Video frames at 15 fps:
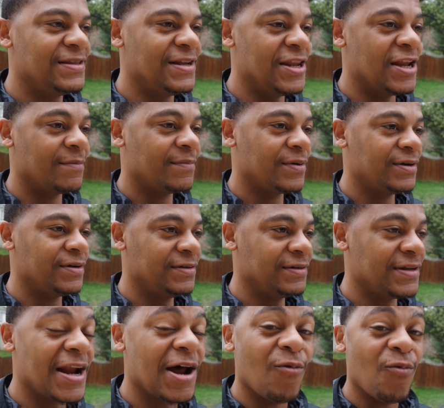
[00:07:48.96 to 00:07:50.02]
the number
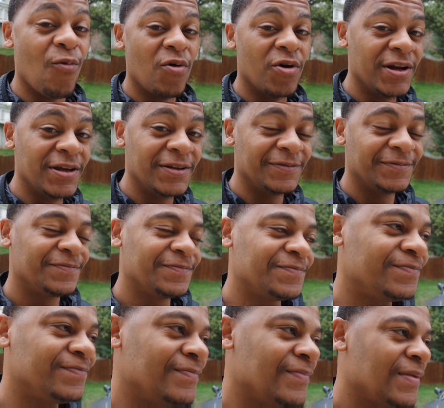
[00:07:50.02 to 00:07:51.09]
that I wanted,
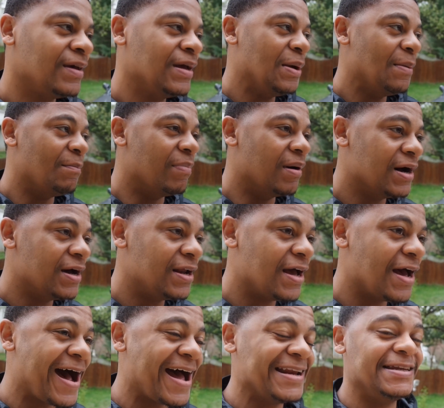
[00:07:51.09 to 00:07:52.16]
but
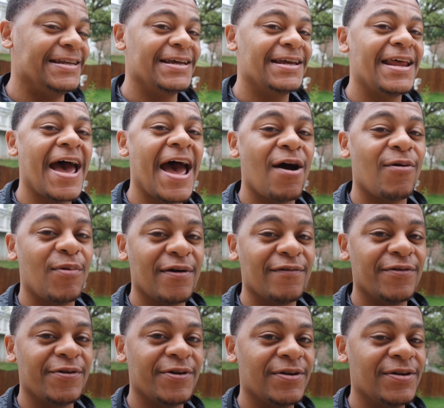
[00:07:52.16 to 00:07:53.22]
I did,
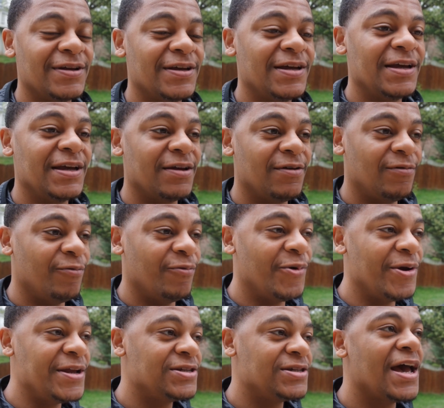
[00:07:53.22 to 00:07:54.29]
however,
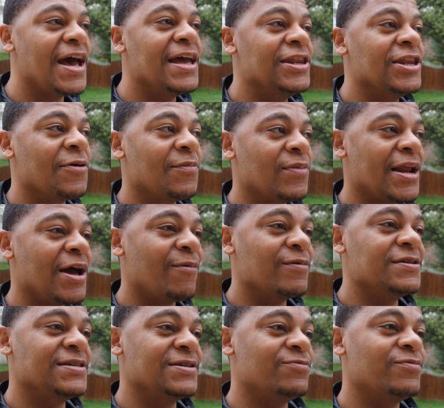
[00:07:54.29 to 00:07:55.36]
reach a number that
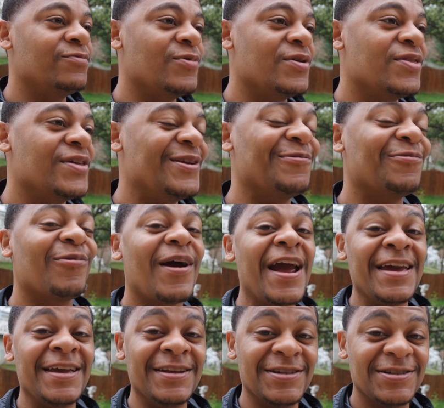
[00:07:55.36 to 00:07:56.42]
was within
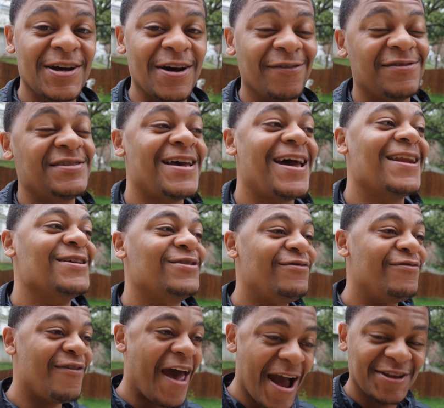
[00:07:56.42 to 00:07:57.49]
range of
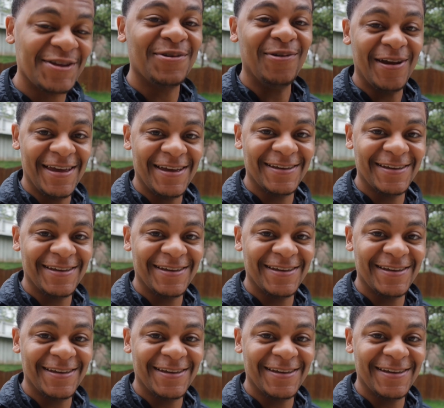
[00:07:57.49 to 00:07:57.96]
satisfactory.